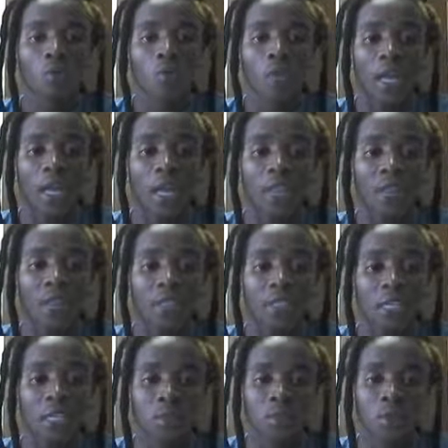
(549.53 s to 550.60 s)

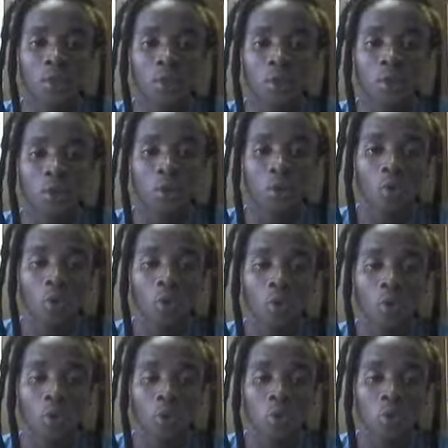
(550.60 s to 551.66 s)

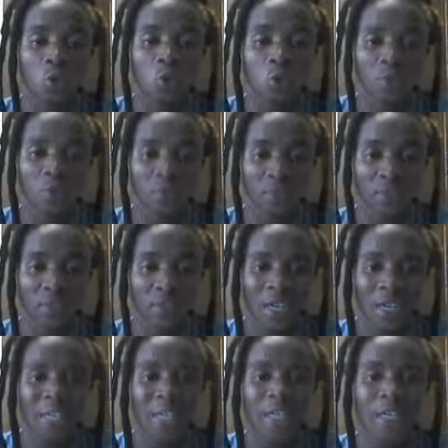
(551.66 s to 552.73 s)
when we do
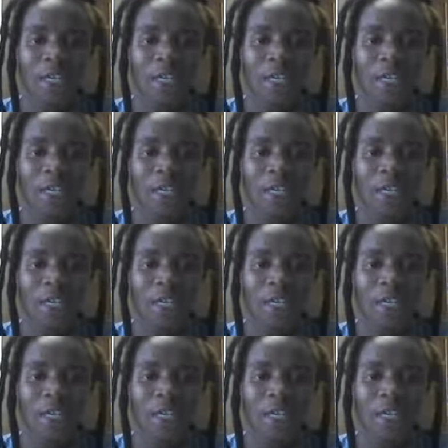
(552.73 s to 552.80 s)
specifically